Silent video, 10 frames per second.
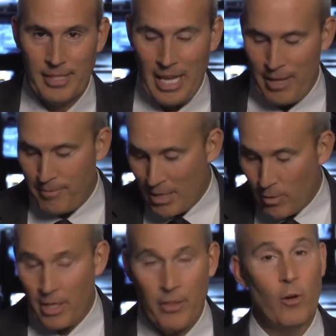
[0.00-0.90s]
And
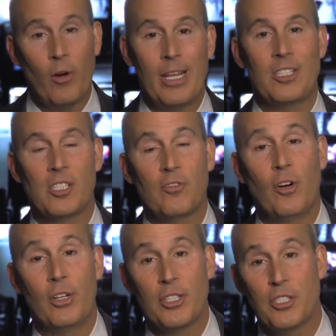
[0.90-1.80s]
meanwhile, their audience has
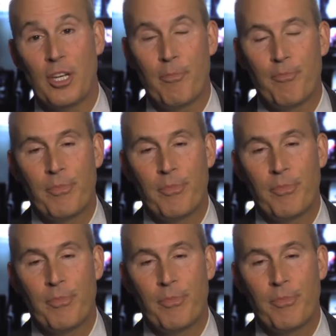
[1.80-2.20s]
fallen asleep.